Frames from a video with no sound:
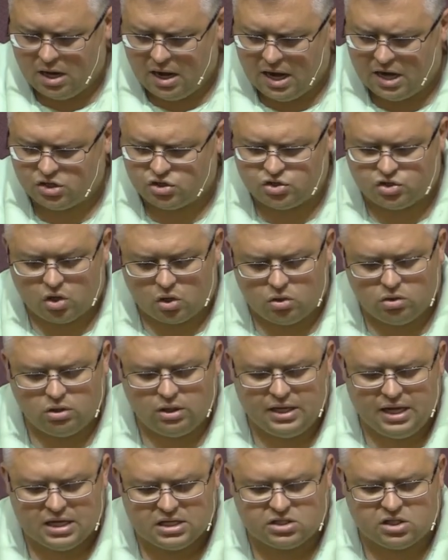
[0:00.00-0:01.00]
As
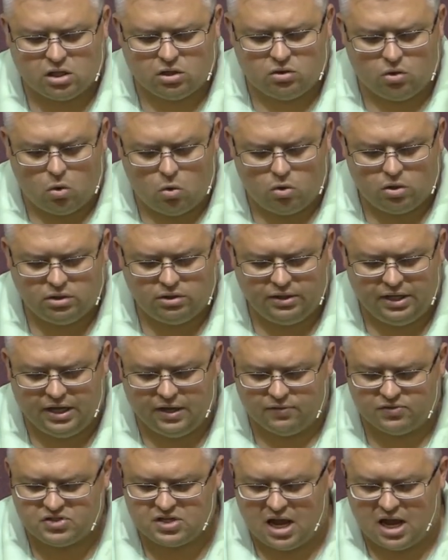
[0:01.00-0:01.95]
surely as the Lord lives,